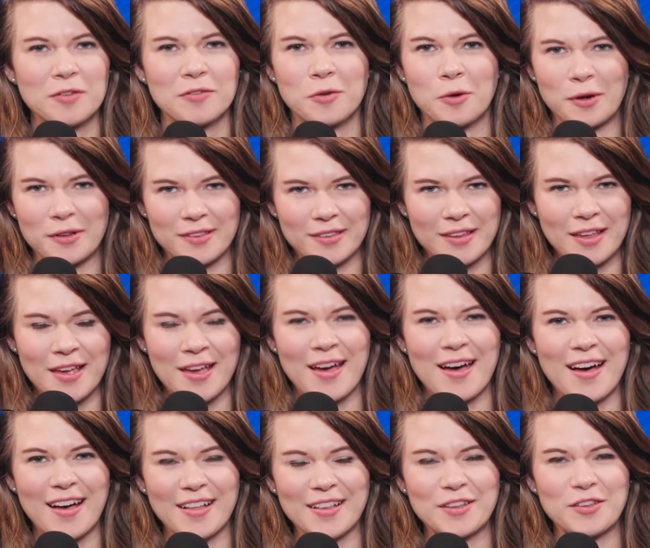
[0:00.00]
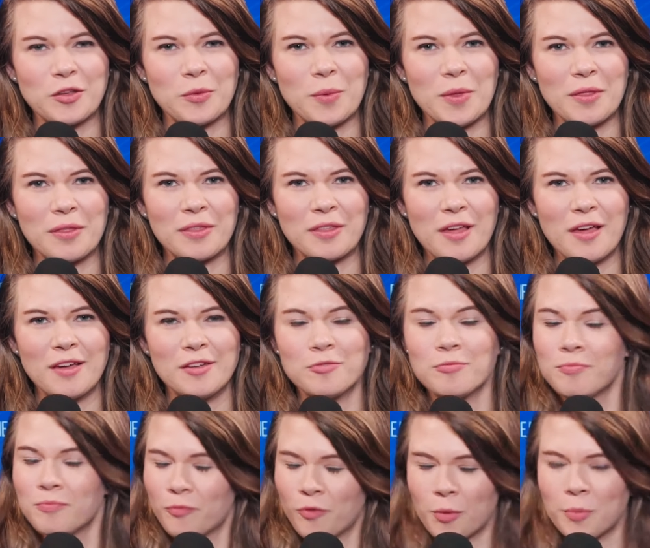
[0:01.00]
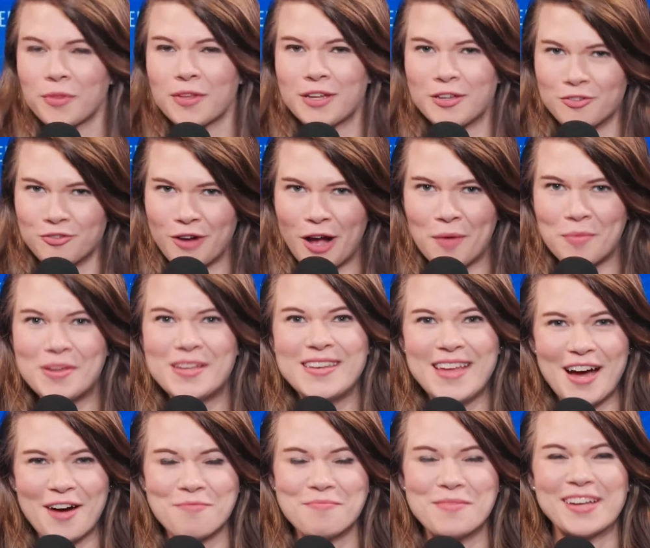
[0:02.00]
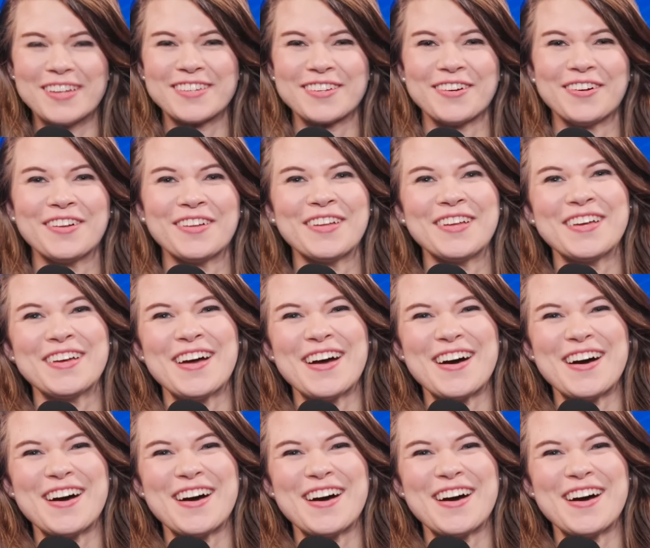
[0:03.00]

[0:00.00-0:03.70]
Of course, Elizabeth, formerly Troutman, now Mitchell,